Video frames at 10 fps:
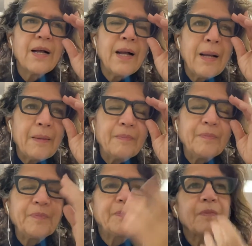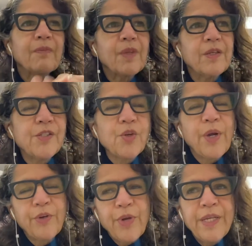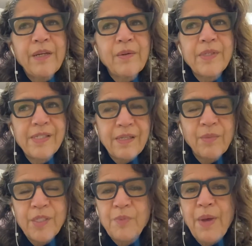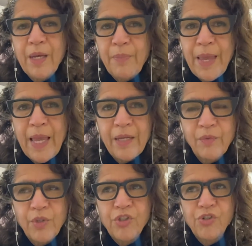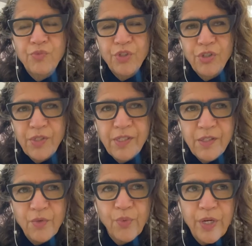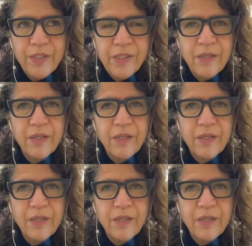So I created a seamless back pant, which reduces the risk.